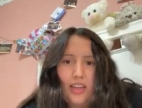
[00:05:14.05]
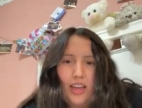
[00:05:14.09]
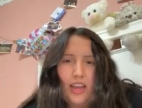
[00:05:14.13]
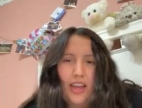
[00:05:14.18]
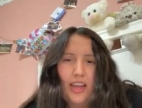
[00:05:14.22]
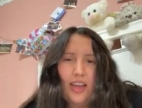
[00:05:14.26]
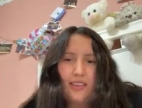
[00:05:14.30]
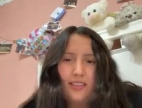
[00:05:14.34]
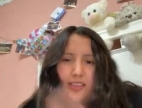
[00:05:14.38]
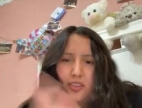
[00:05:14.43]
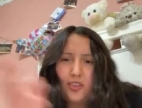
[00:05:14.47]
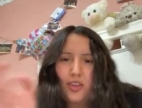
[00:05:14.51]
I
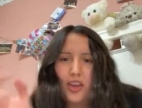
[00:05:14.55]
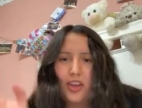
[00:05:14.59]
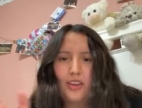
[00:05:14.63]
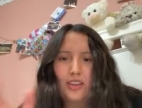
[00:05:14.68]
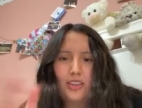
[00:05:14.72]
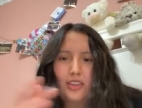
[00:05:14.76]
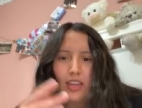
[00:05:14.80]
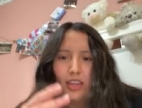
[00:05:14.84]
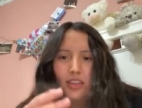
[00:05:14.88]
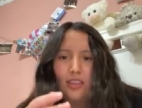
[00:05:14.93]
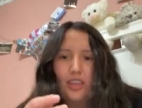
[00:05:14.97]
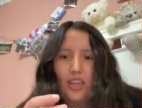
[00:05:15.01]
had to had
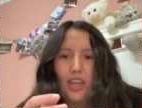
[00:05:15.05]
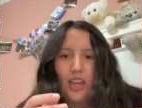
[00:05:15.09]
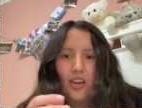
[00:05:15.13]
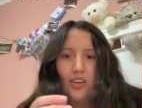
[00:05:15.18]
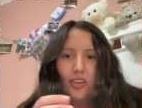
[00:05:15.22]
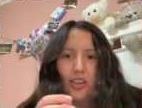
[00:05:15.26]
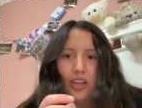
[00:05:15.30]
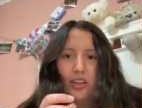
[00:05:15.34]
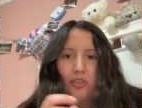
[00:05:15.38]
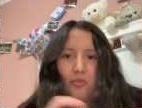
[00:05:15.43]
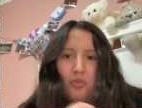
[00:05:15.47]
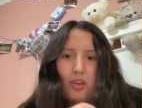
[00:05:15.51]
an idea of,
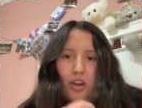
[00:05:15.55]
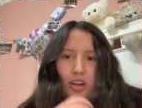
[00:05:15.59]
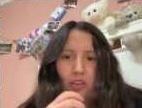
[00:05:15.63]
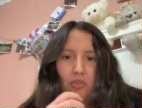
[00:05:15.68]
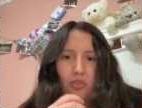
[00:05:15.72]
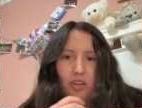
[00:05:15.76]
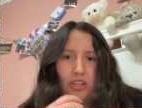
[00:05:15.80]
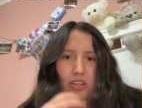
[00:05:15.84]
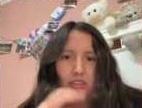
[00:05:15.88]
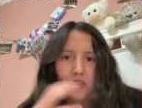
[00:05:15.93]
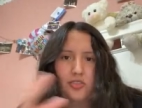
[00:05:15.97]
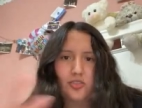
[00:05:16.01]
like, what I
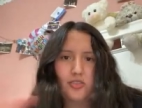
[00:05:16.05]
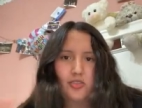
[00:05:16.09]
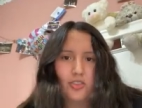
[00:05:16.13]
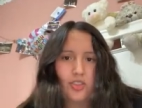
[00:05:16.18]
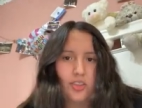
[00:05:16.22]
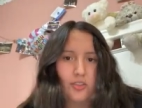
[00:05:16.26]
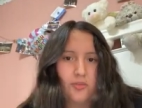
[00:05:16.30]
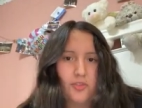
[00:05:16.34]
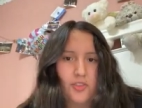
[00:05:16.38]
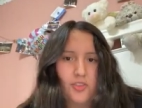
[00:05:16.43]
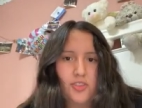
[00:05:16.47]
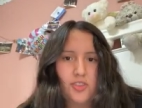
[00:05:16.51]
wanted to do in
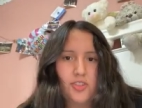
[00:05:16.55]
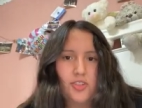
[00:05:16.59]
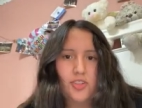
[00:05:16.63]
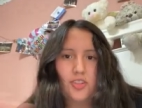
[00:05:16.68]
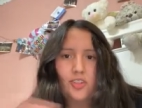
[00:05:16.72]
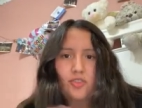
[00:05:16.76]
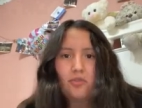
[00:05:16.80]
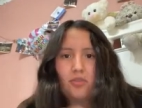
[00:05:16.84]
the future,